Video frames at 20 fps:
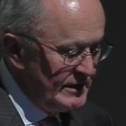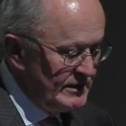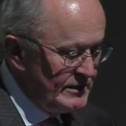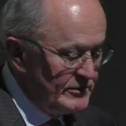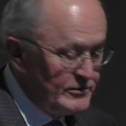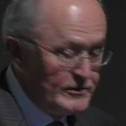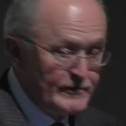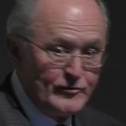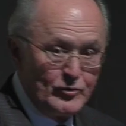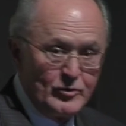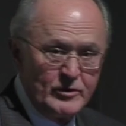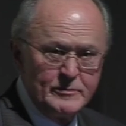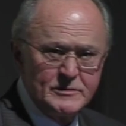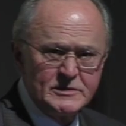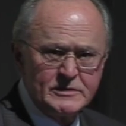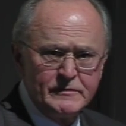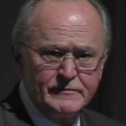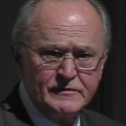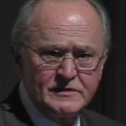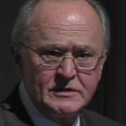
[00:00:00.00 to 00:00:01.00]
and other
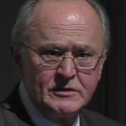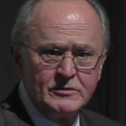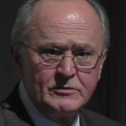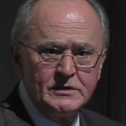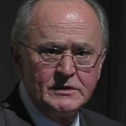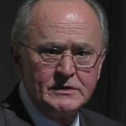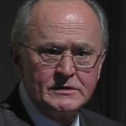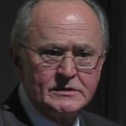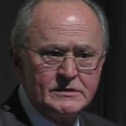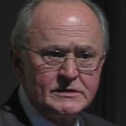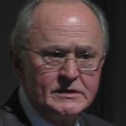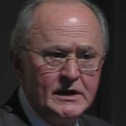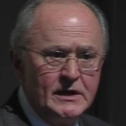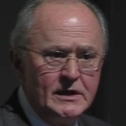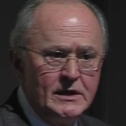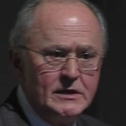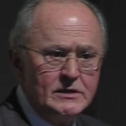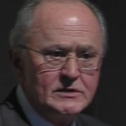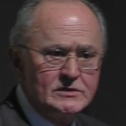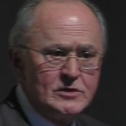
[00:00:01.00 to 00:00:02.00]
forms of serious
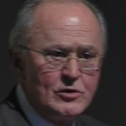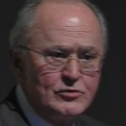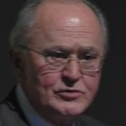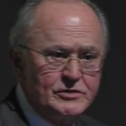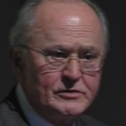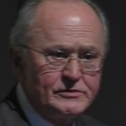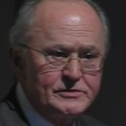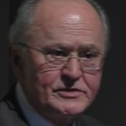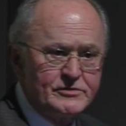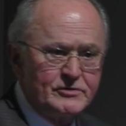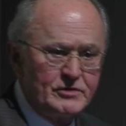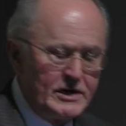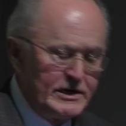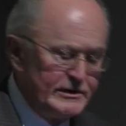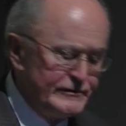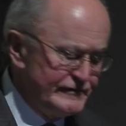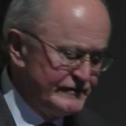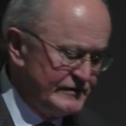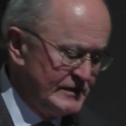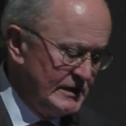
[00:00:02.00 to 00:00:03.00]
social
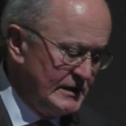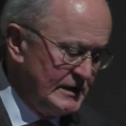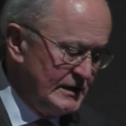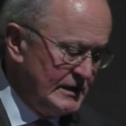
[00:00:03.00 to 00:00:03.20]
strife